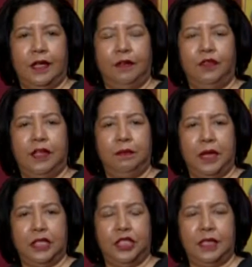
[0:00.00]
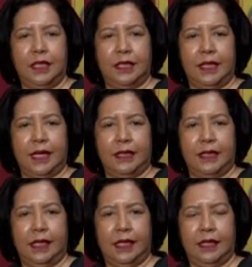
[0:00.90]
of Impressionist
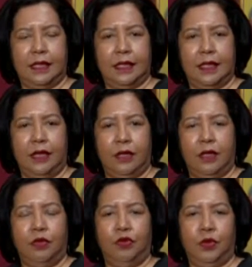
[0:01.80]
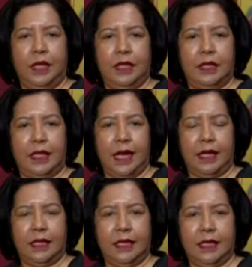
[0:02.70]
techniques through his
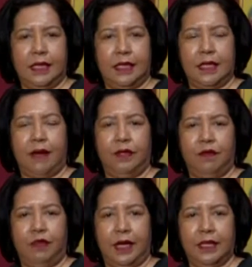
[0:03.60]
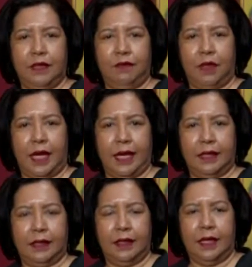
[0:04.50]
analysis of the effects of light